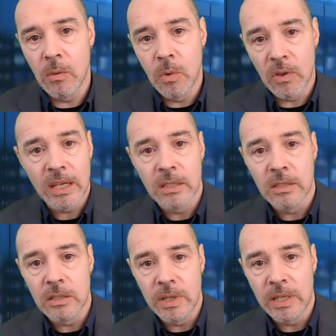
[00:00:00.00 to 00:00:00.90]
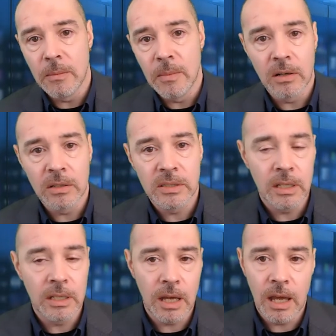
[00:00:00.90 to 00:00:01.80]
what they can do in their
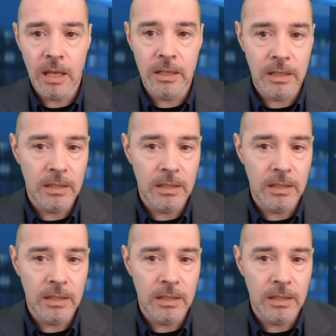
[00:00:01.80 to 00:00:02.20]
marketing, and